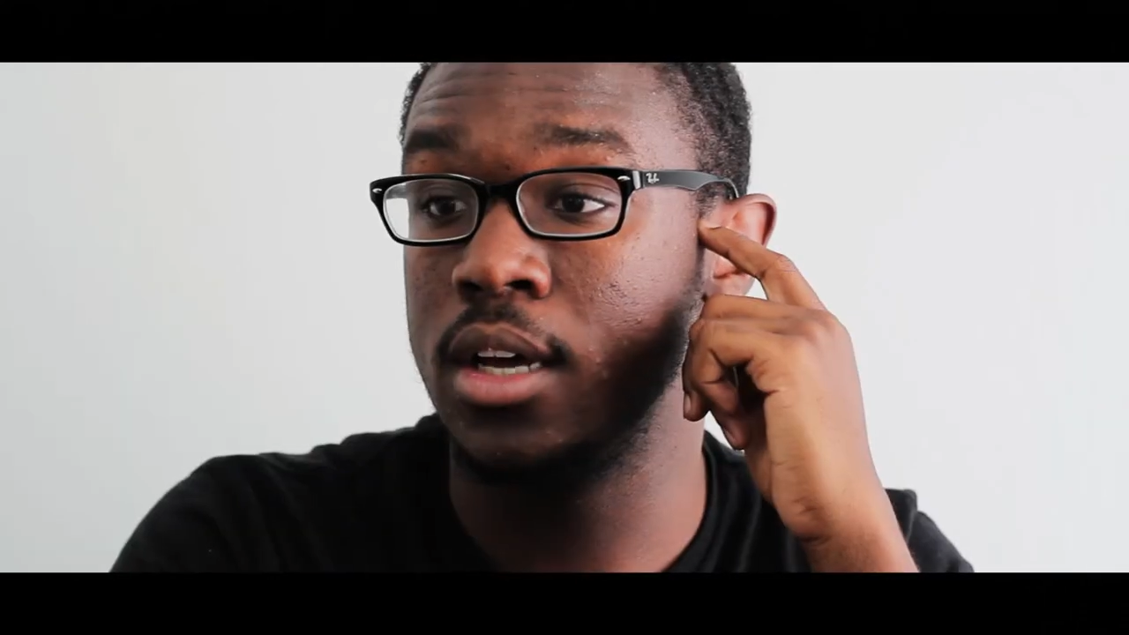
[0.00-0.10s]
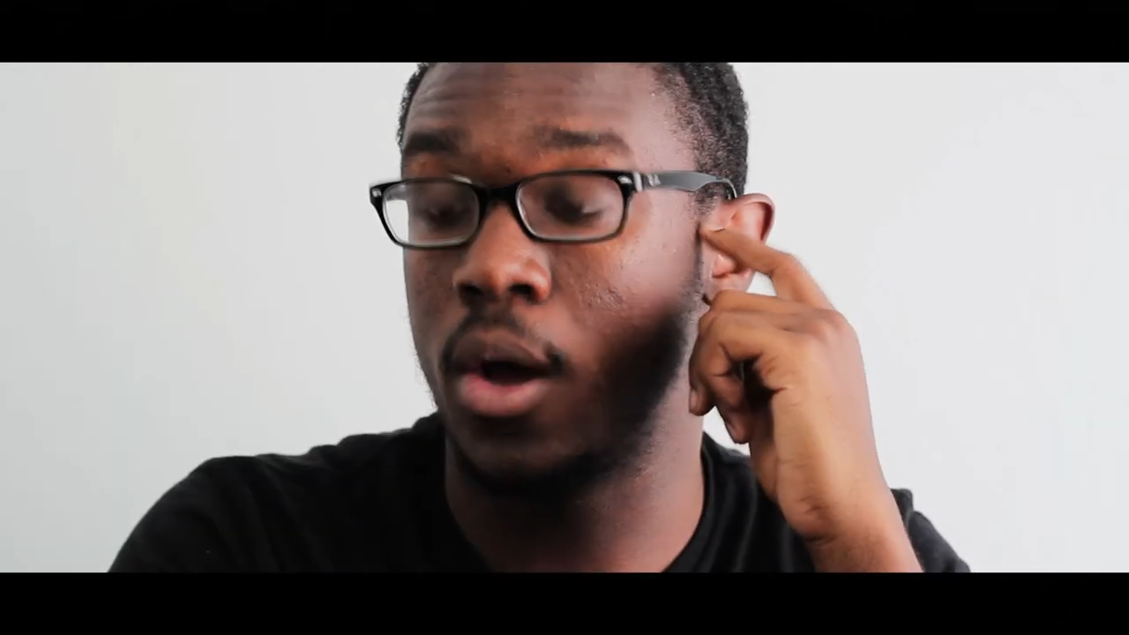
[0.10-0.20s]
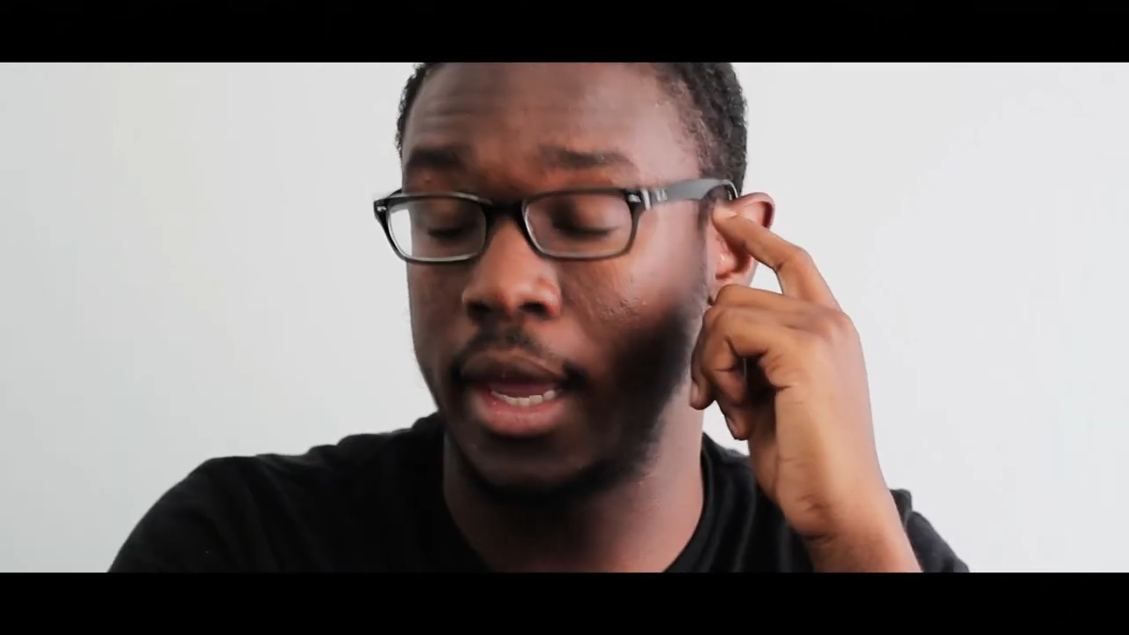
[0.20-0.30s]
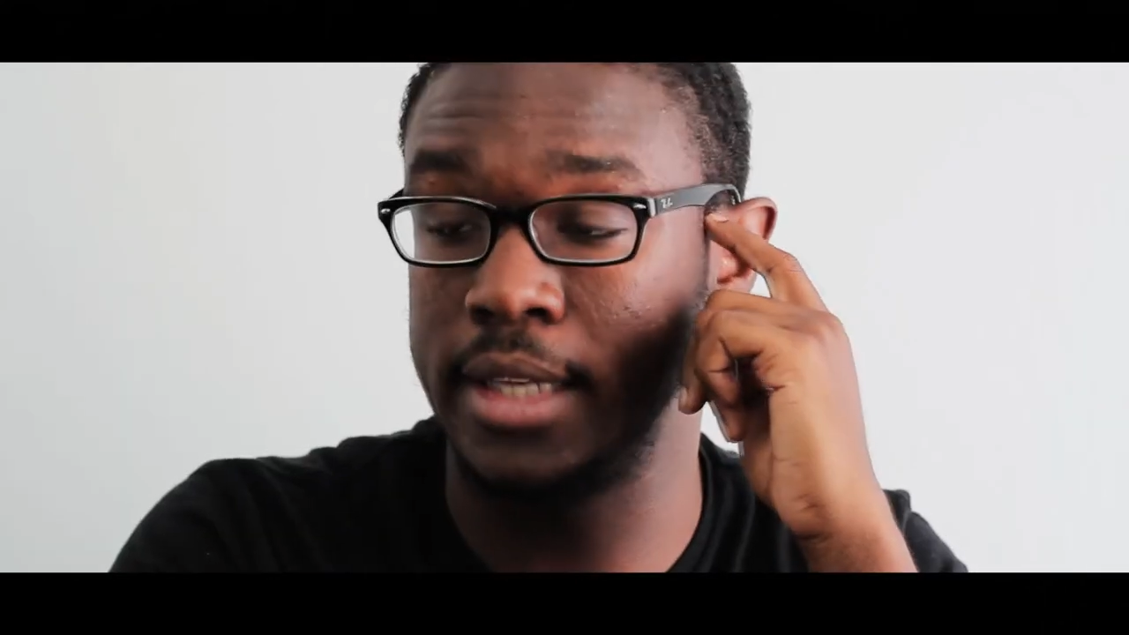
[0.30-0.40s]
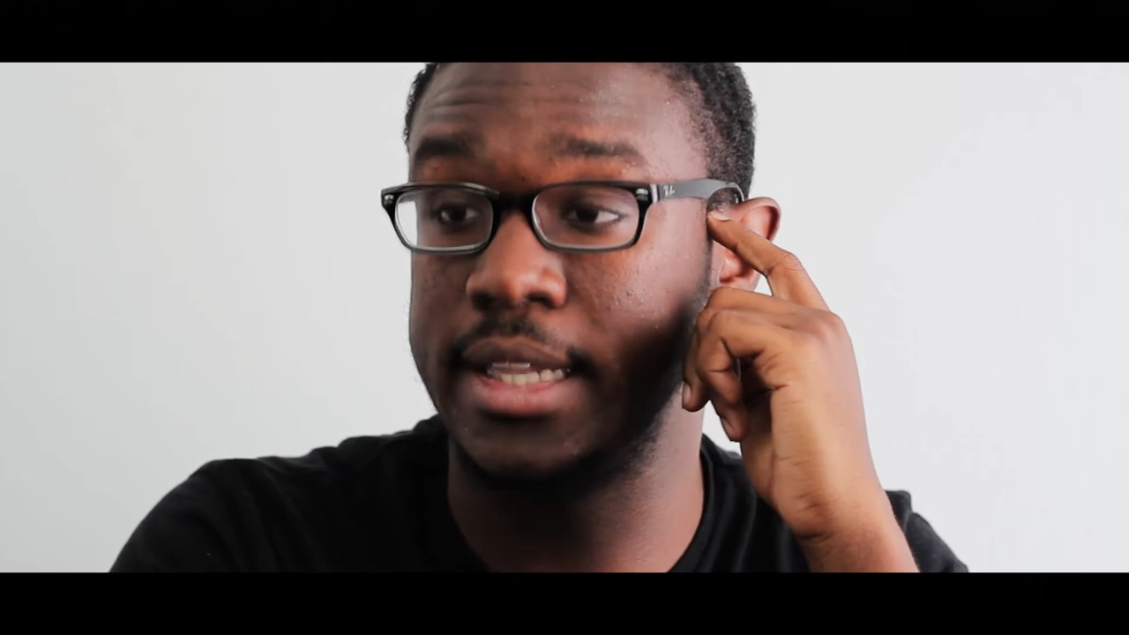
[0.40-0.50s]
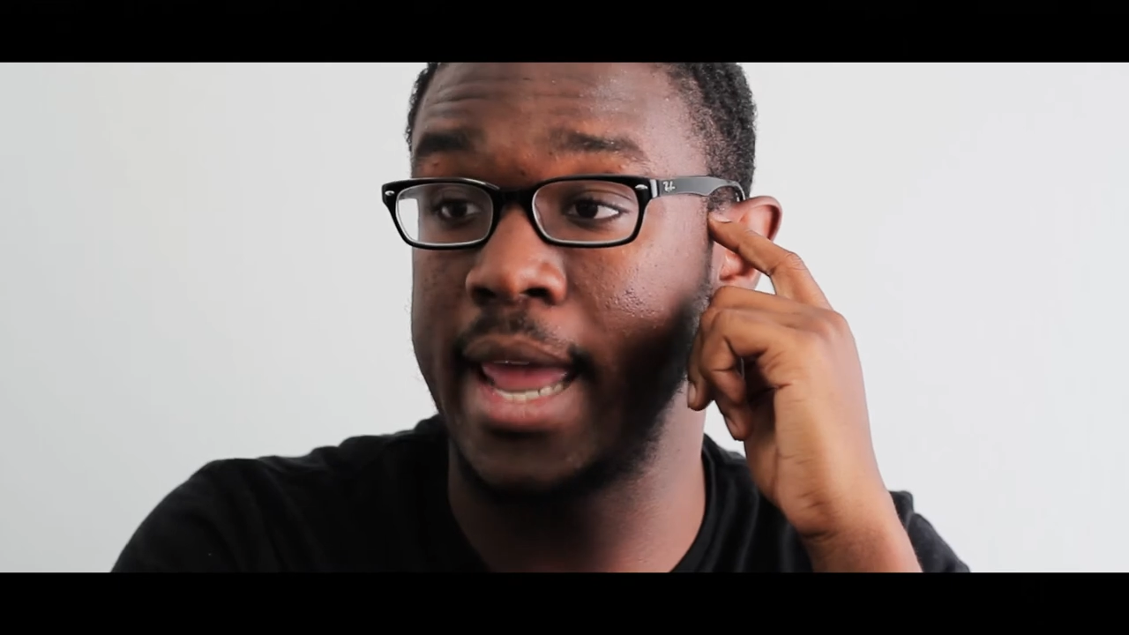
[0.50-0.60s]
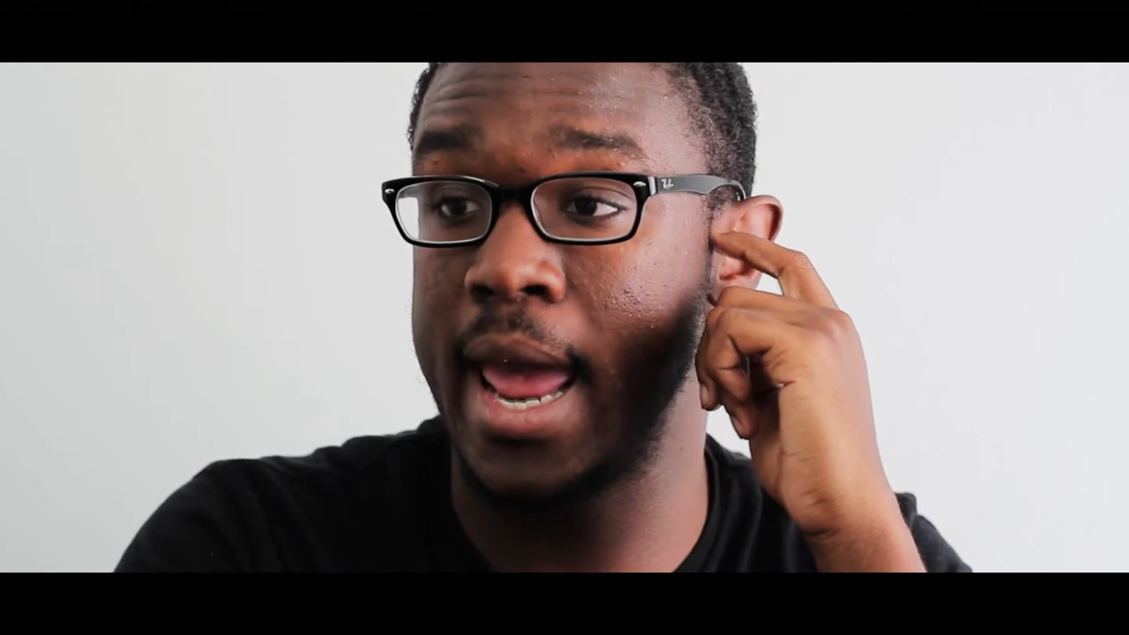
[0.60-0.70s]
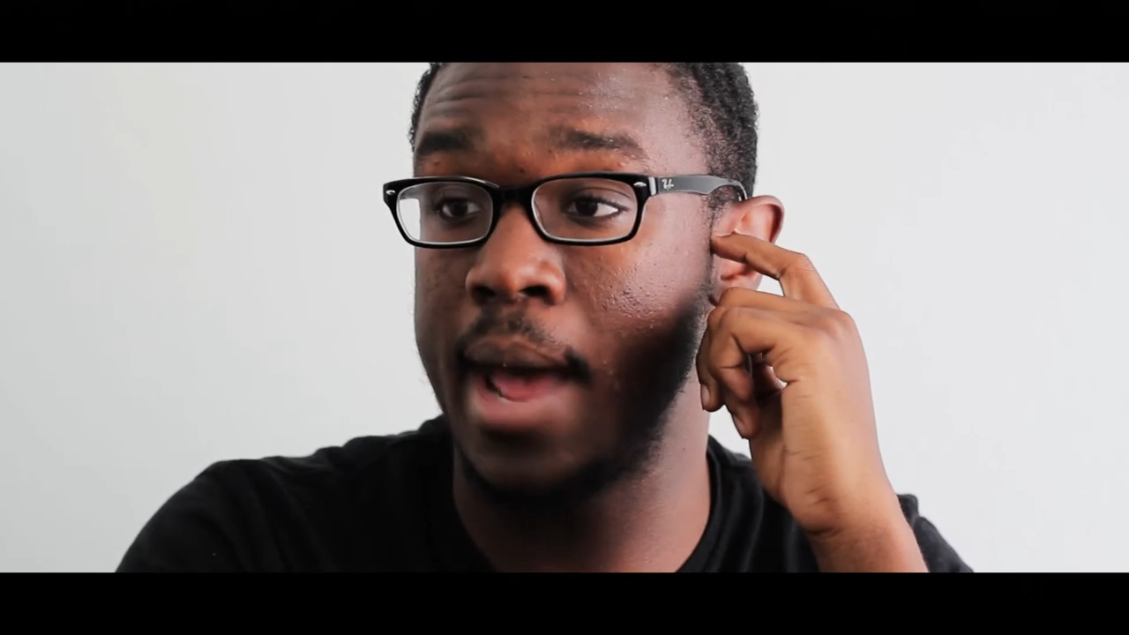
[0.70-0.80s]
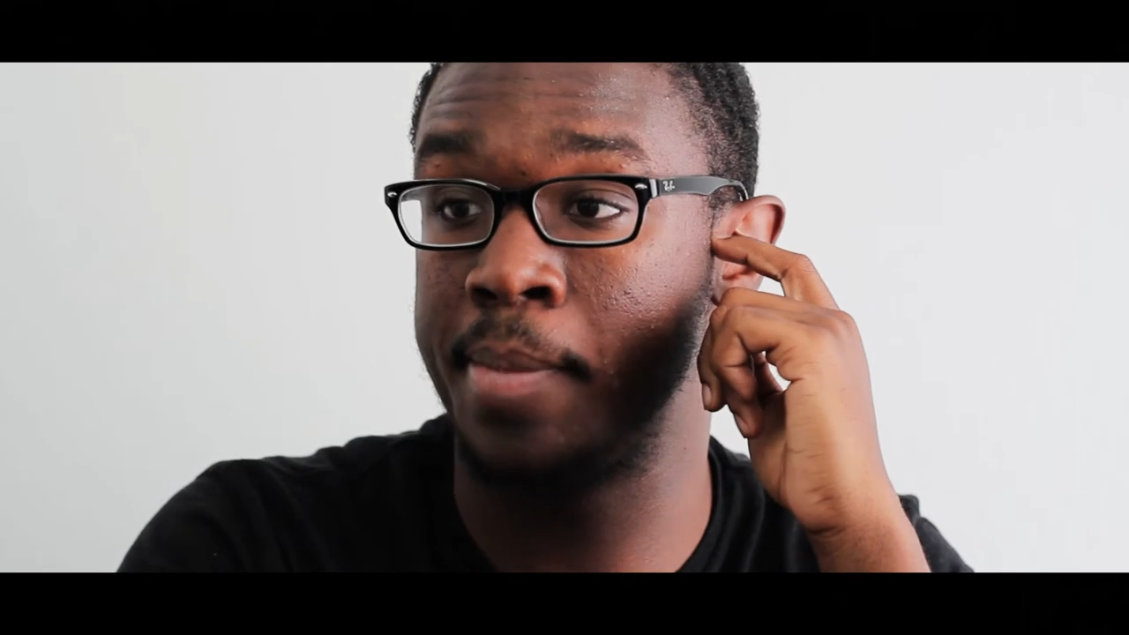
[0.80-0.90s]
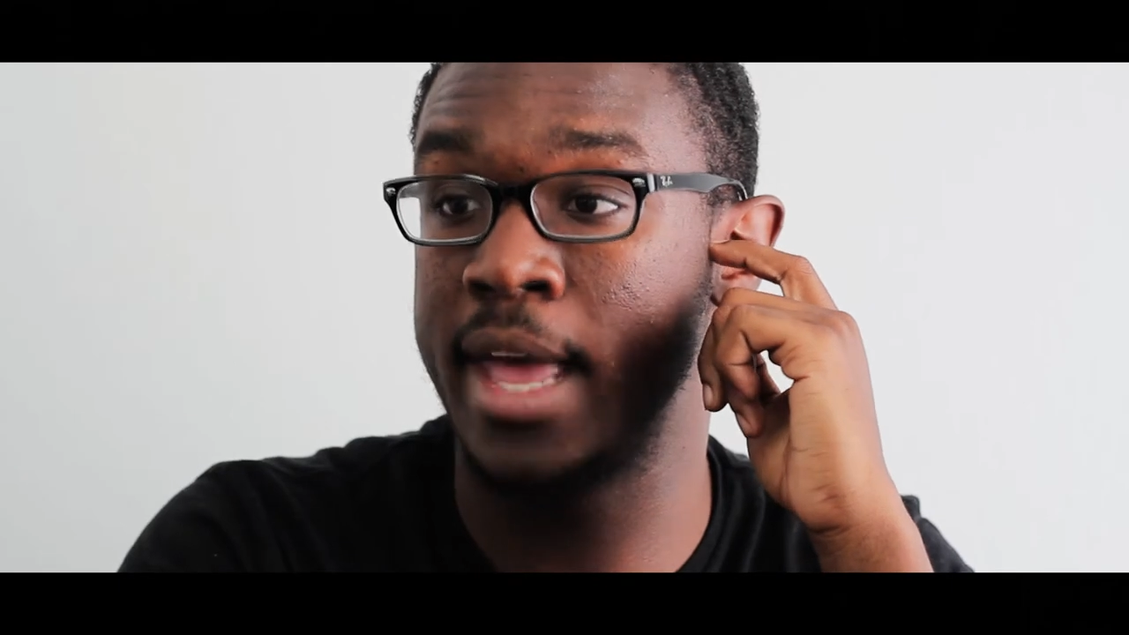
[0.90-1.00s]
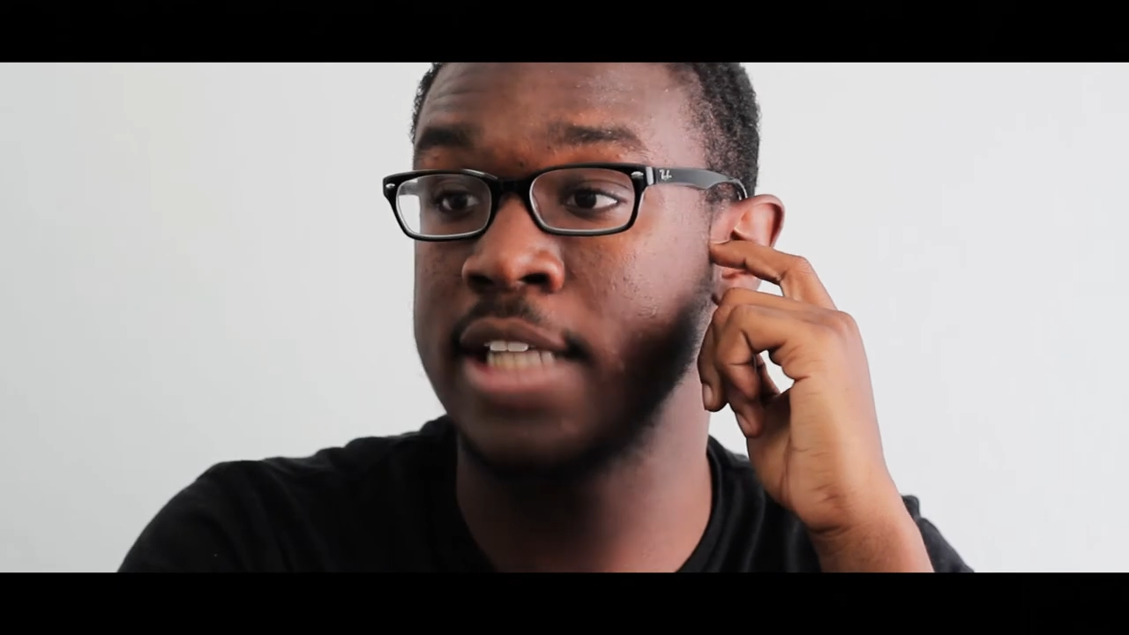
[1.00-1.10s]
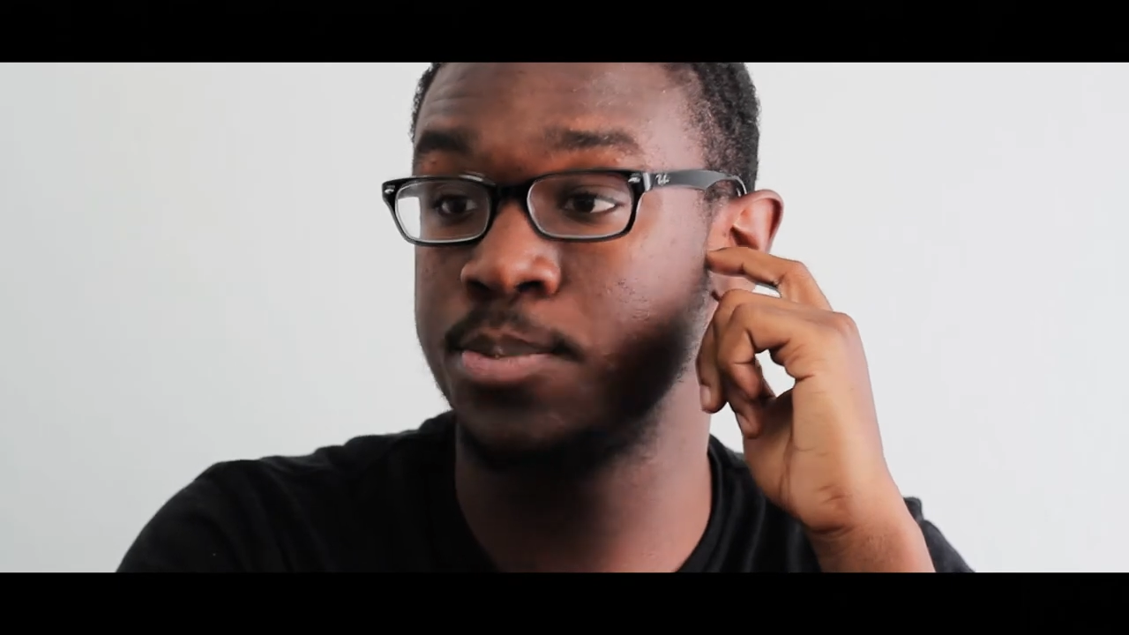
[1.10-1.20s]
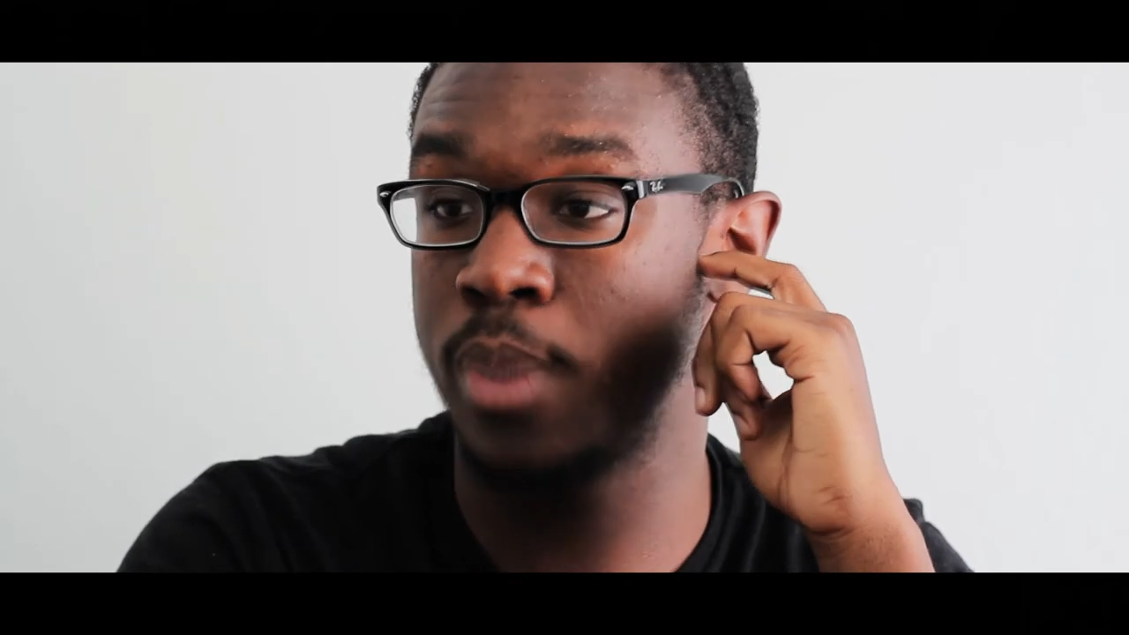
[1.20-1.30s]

Okay, that's